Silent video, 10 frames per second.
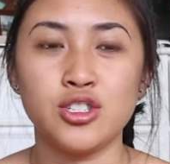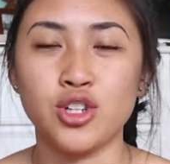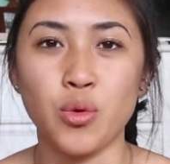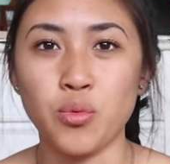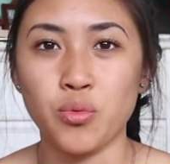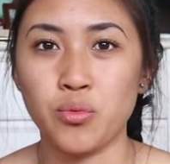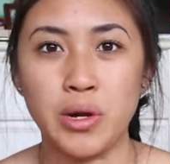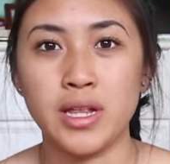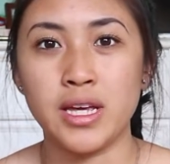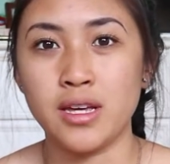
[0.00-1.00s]
don't
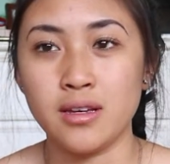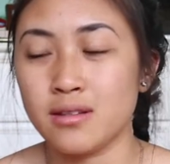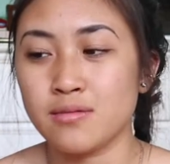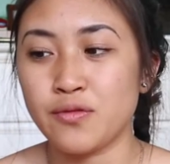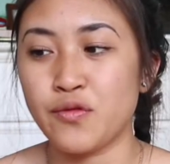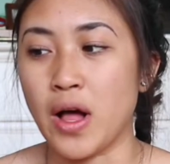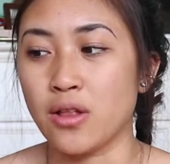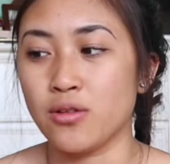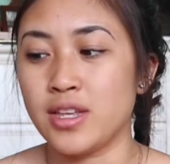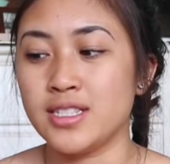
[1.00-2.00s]
really
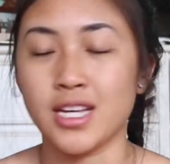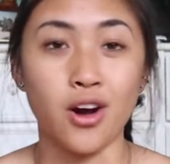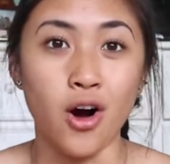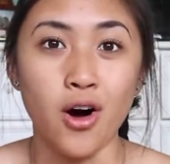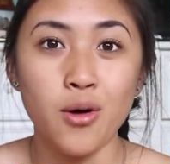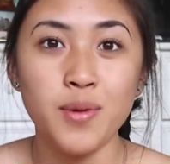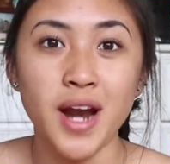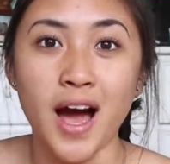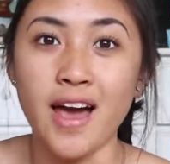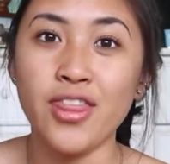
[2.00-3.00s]
follow these at all, but I